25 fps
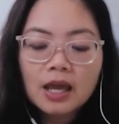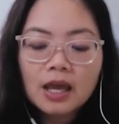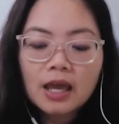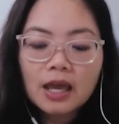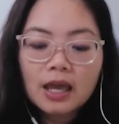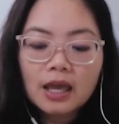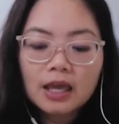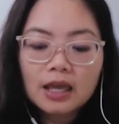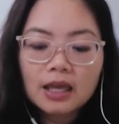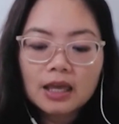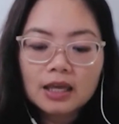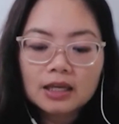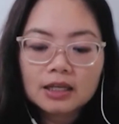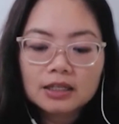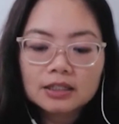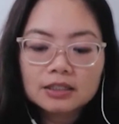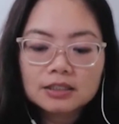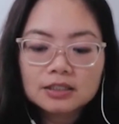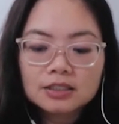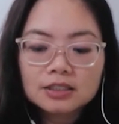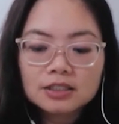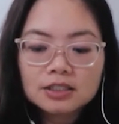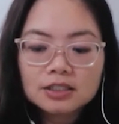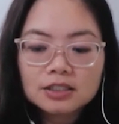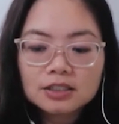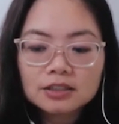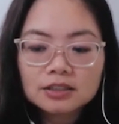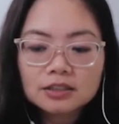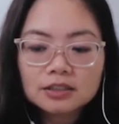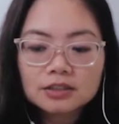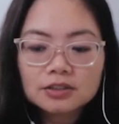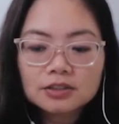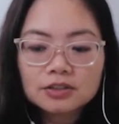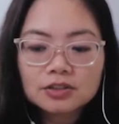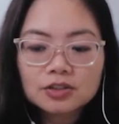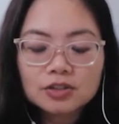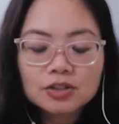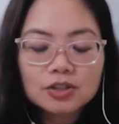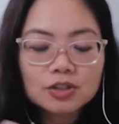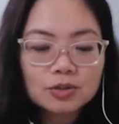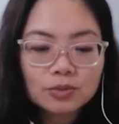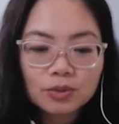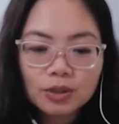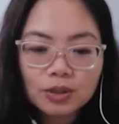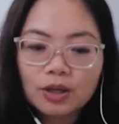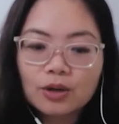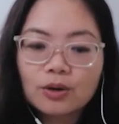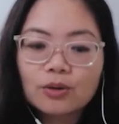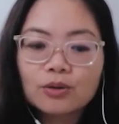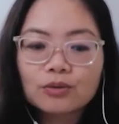and just
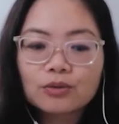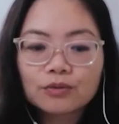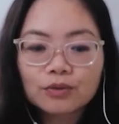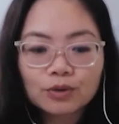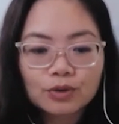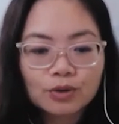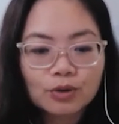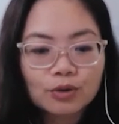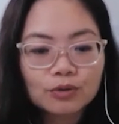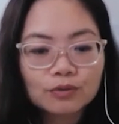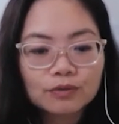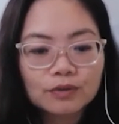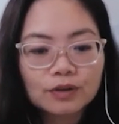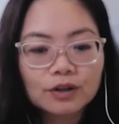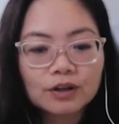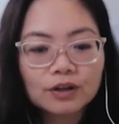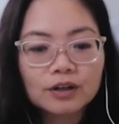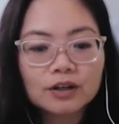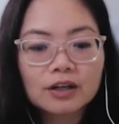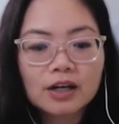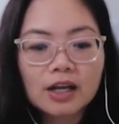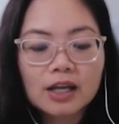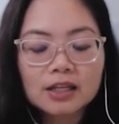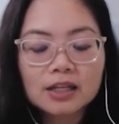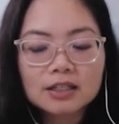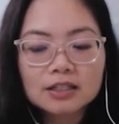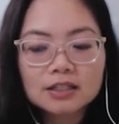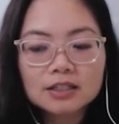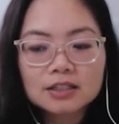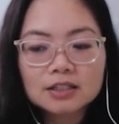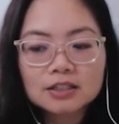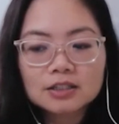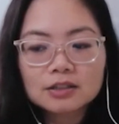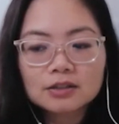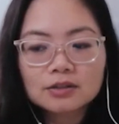doing it over and over. And